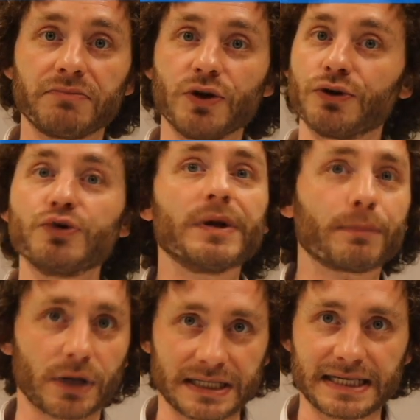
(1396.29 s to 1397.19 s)
your
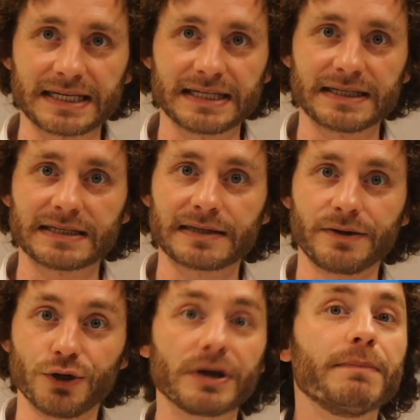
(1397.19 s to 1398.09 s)
unit processes,
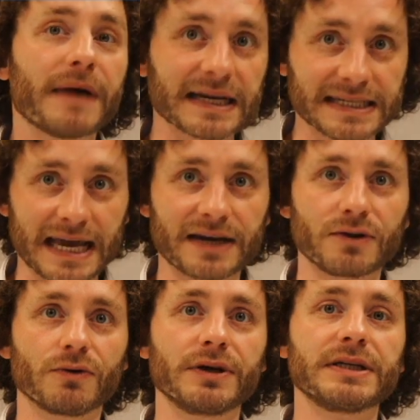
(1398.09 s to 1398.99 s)
your impact
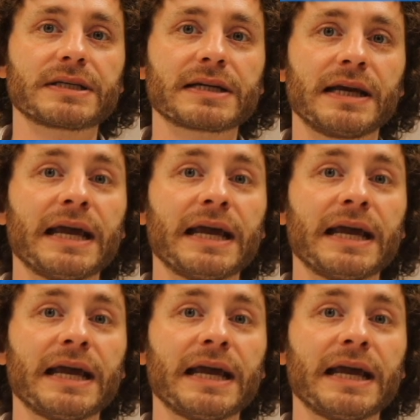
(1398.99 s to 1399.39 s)
categories,